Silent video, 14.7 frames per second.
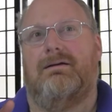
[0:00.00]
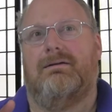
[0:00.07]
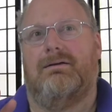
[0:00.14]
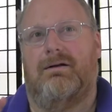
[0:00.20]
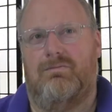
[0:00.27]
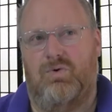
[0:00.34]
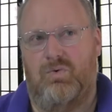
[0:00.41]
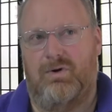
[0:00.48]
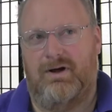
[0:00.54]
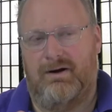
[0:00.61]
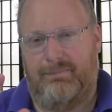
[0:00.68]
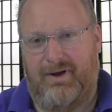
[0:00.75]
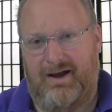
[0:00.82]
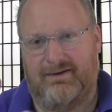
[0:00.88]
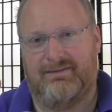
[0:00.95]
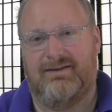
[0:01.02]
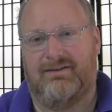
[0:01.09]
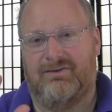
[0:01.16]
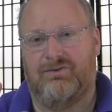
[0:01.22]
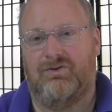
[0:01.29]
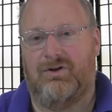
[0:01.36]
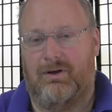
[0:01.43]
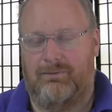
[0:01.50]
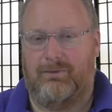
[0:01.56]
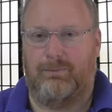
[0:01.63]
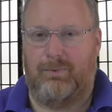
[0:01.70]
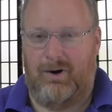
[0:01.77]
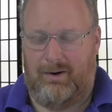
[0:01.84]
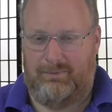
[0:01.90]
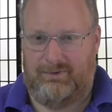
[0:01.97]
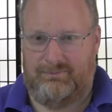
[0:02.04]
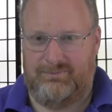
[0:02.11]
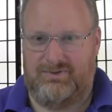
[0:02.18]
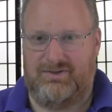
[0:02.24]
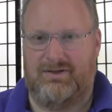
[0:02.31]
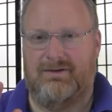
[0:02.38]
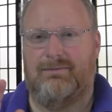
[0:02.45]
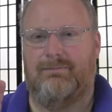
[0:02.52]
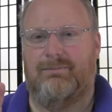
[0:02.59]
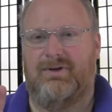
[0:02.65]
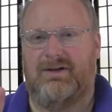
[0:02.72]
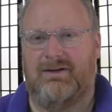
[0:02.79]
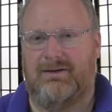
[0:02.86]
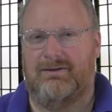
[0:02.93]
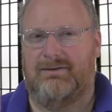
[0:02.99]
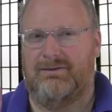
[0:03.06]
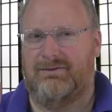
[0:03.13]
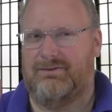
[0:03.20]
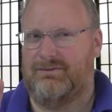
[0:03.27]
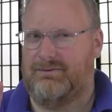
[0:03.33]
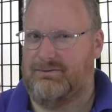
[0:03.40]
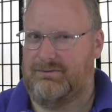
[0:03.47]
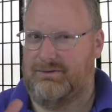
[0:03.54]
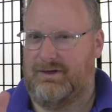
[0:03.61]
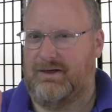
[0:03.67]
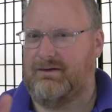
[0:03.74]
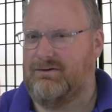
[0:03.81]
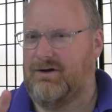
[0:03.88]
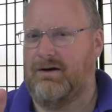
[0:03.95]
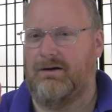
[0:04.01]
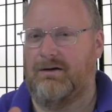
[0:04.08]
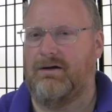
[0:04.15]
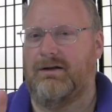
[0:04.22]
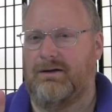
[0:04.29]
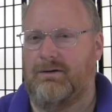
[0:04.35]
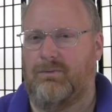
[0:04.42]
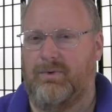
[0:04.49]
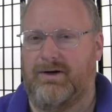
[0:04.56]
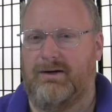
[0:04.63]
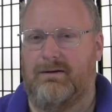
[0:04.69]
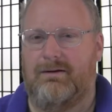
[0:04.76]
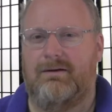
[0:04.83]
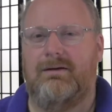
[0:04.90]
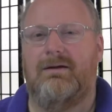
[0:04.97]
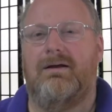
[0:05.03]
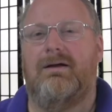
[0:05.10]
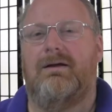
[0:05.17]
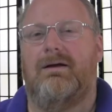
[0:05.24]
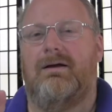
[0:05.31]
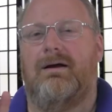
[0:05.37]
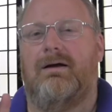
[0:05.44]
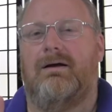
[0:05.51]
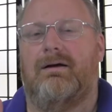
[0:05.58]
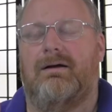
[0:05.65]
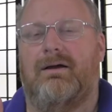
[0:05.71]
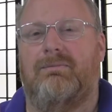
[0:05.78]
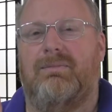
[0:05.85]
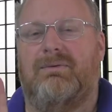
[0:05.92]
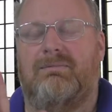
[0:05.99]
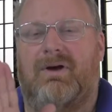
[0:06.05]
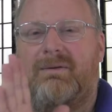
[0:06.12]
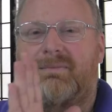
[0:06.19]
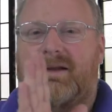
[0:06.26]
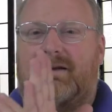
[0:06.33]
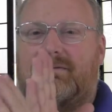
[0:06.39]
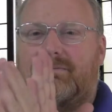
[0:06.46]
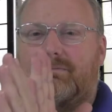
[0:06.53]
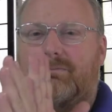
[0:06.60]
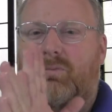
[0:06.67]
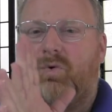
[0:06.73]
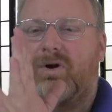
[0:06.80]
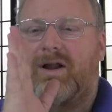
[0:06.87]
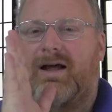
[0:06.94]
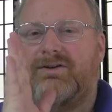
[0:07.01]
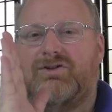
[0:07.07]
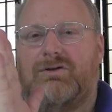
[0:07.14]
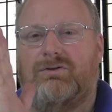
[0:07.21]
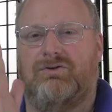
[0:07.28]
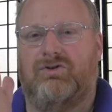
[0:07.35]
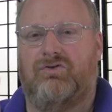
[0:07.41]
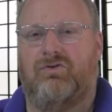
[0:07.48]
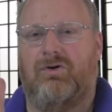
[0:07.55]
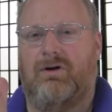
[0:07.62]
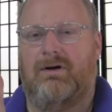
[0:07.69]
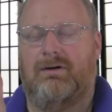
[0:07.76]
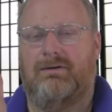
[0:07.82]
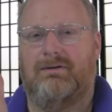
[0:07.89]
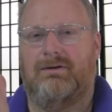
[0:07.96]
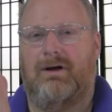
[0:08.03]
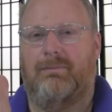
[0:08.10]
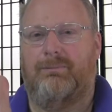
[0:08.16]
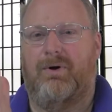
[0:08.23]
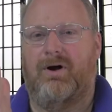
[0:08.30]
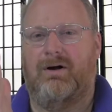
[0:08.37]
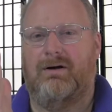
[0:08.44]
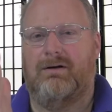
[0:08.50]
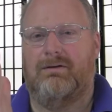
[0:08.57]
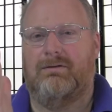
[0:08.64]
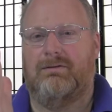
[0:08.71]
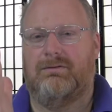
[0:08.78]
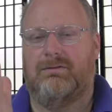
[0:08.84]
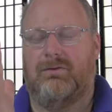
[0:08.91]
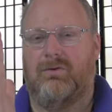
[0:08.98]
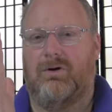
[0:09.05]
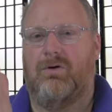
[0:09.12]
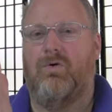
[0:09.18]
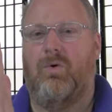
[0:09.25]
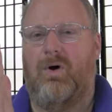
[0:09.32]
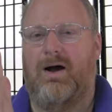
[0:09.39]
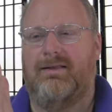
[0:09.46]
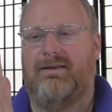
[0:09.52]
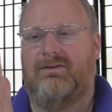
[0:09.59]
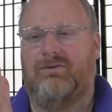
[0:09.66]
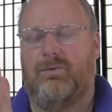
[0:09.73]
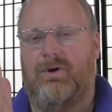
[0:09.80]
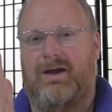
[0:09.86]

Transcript: number one, a box doesn't solve our problems because it's going to look a little weird. It might be more logical to draw a particle or a quad this